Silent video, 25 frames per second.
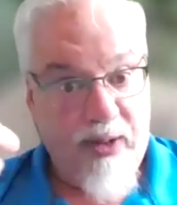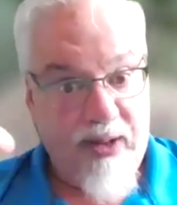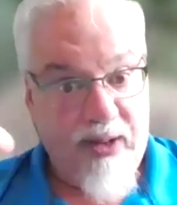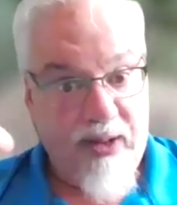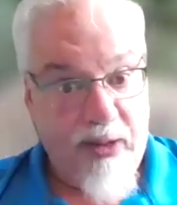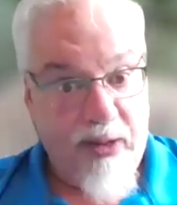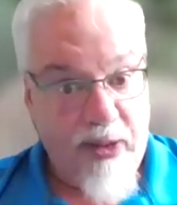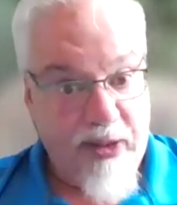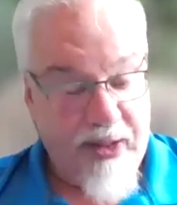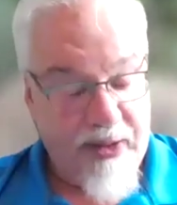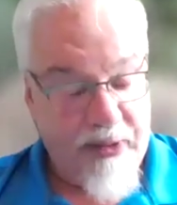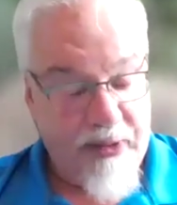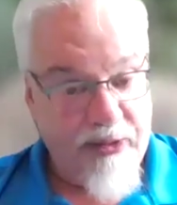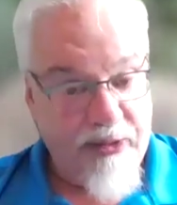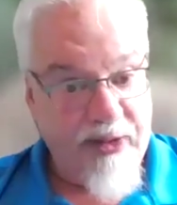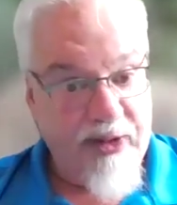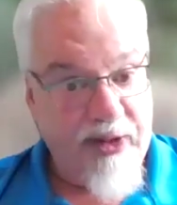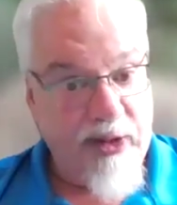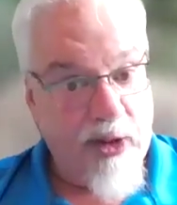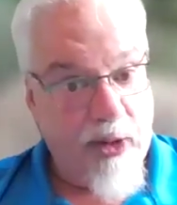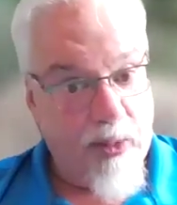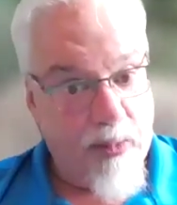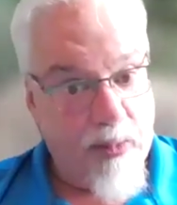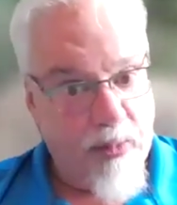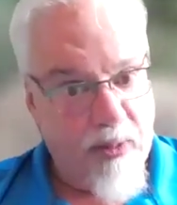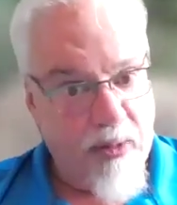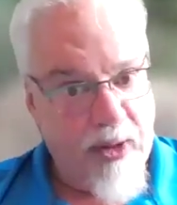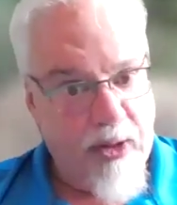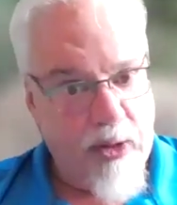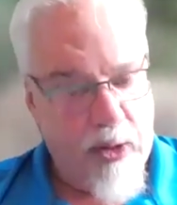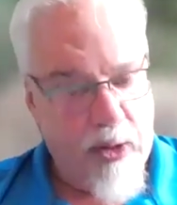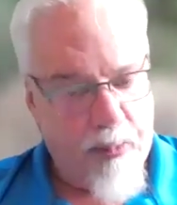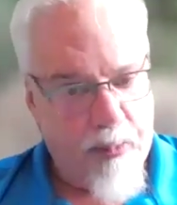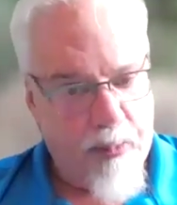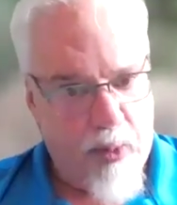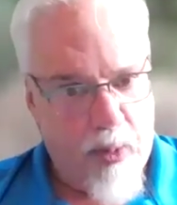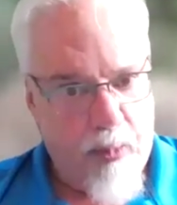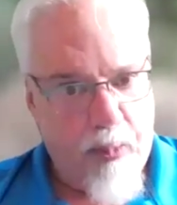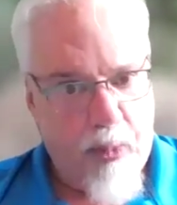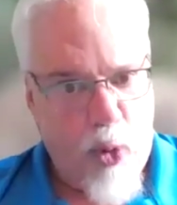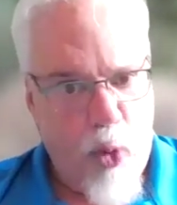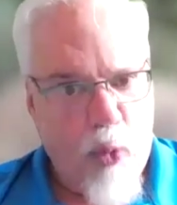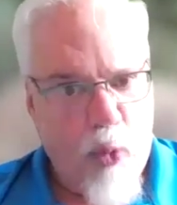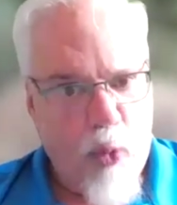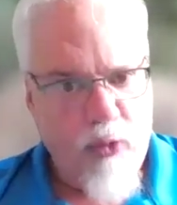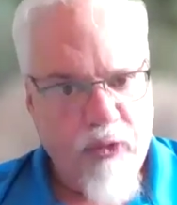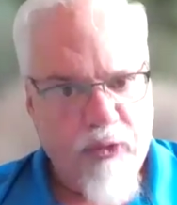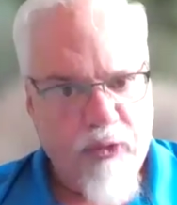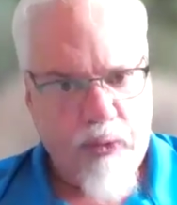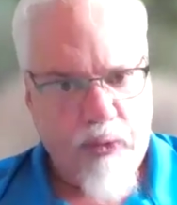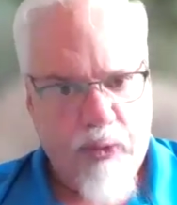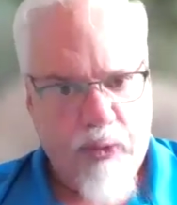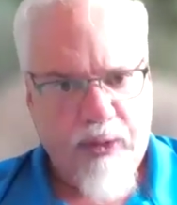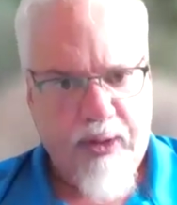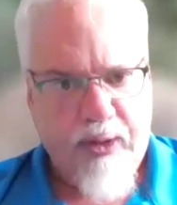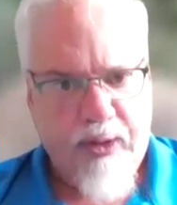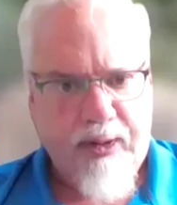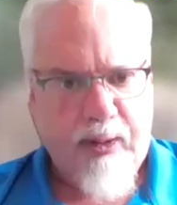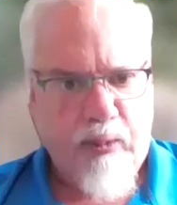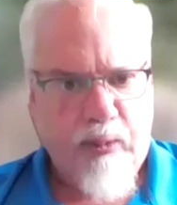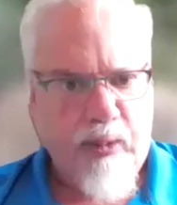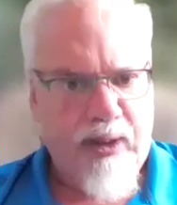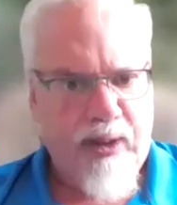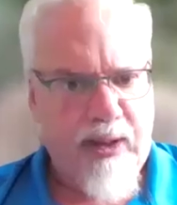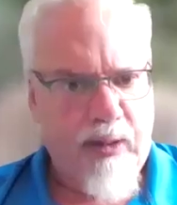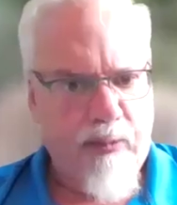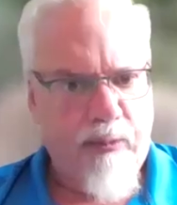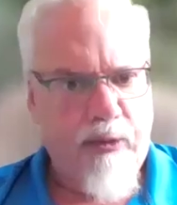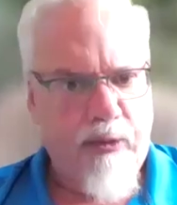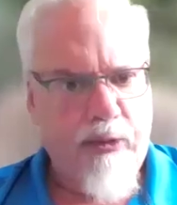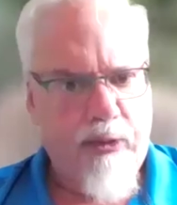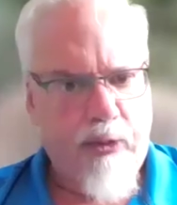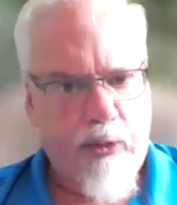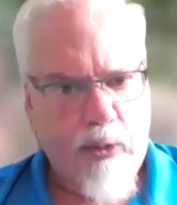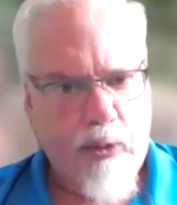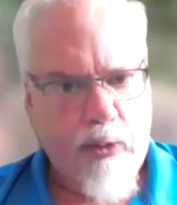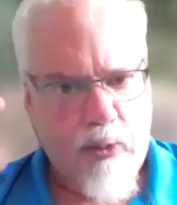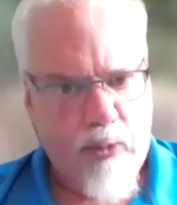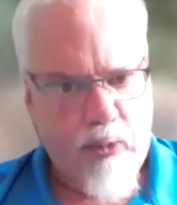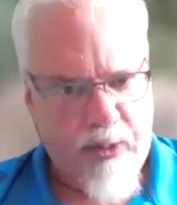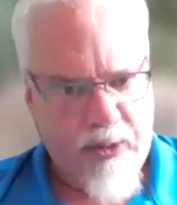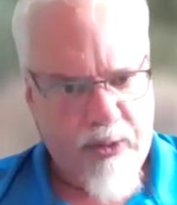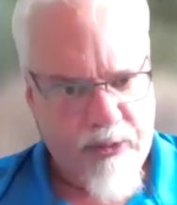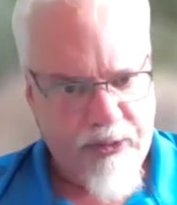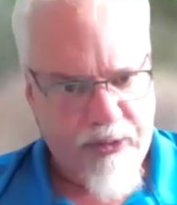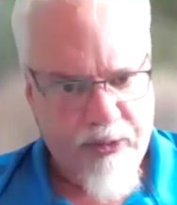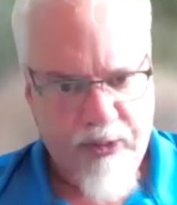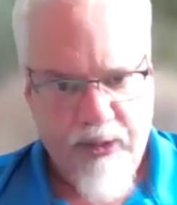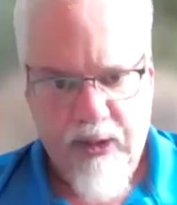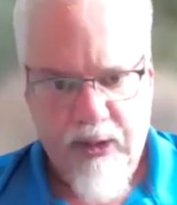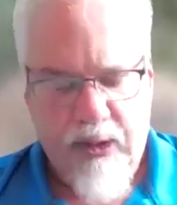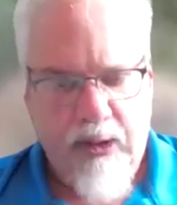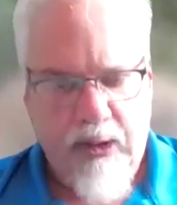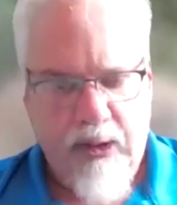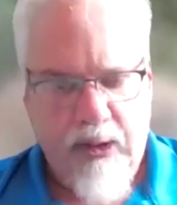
One of the things in their proposal that they would give to you is